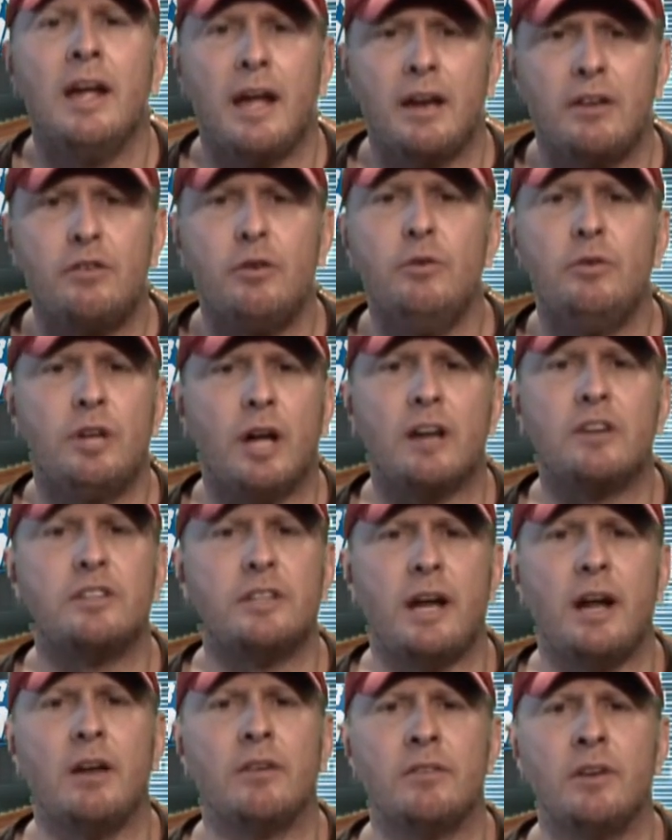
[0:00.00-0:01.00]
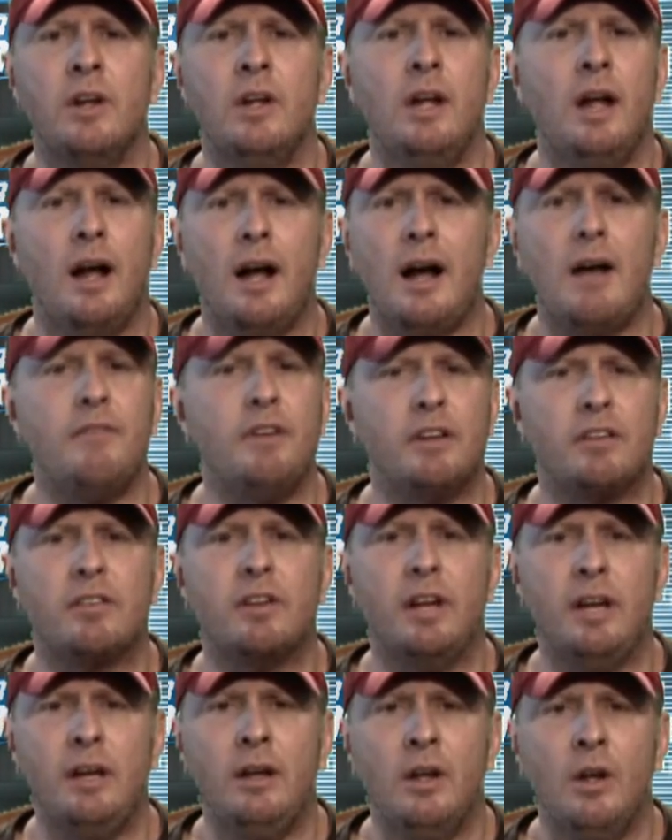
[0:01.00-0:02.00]
And two touchdowns
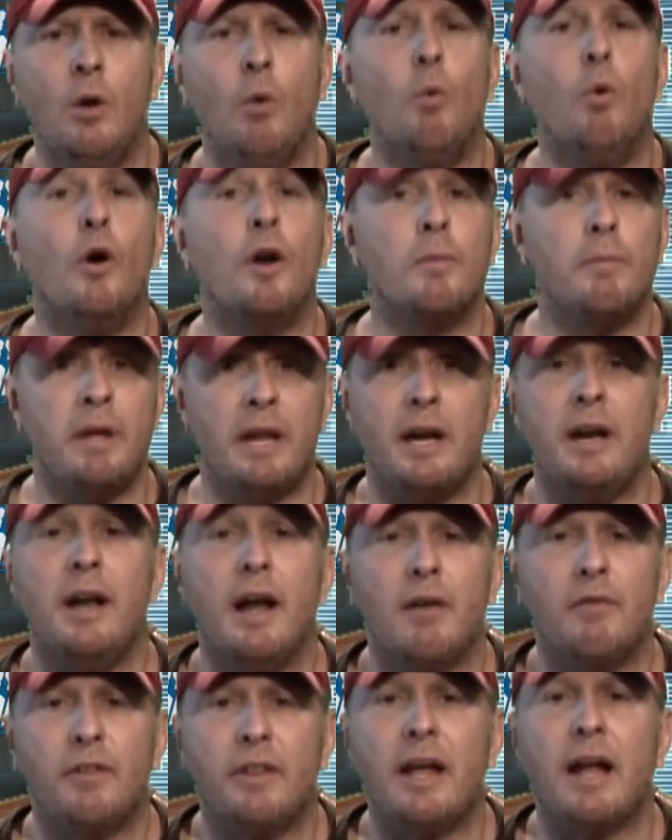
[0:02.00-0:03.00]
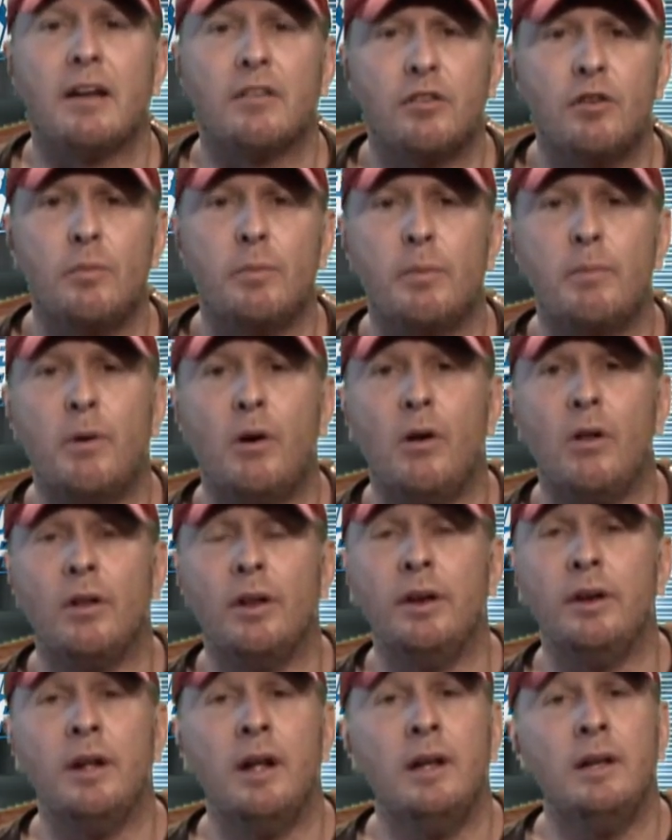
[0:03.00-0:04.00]
obviously would have been enough in that Super
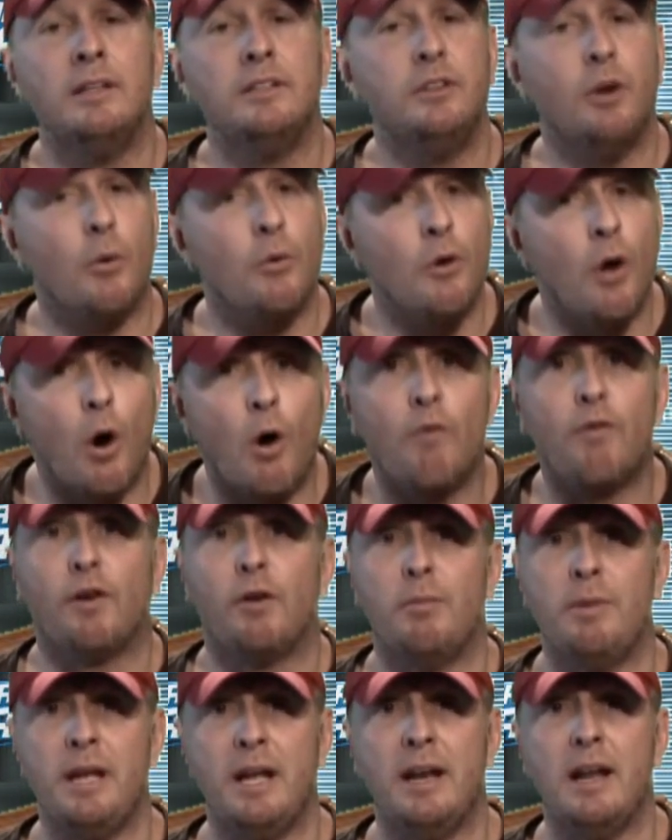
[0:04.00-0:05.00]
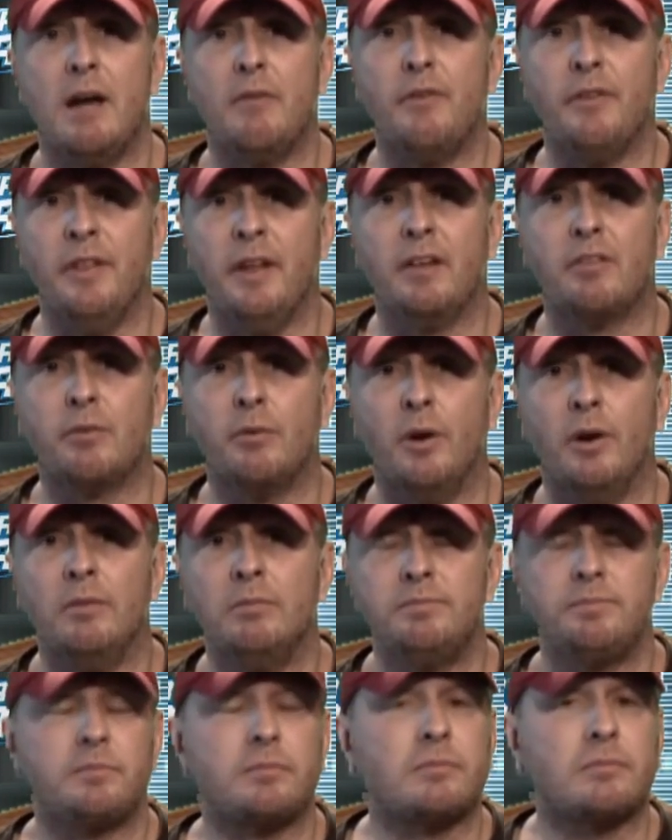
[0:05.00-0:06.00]
Bowl, and don't know if it'll be enough in this
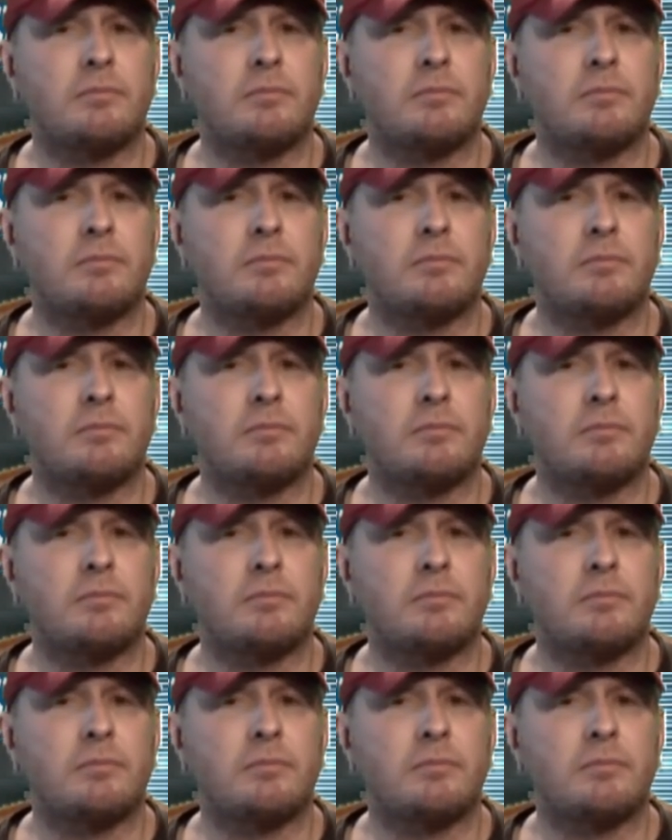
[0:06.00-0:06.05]
one.